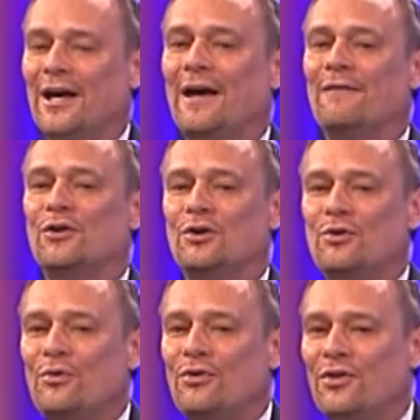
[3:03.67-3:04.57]
If
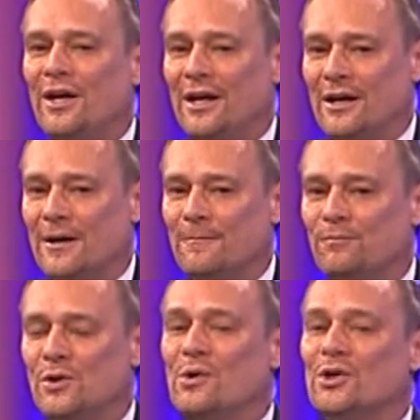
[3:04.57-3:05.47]
you think
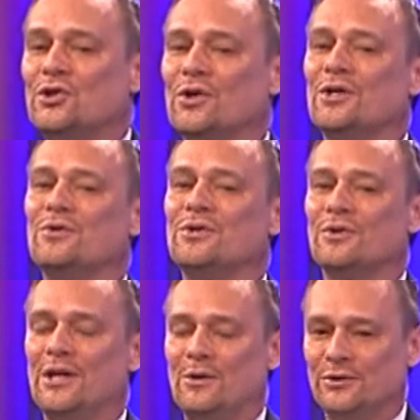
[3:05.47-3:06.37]
U.S. Treasuries are
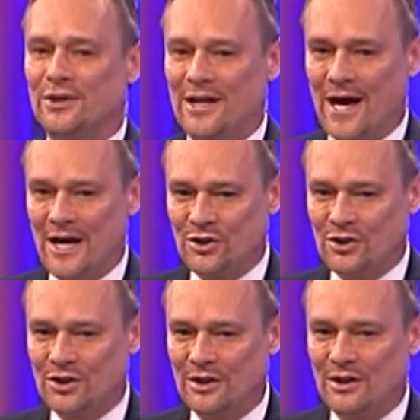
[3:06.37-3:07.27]
equal to cash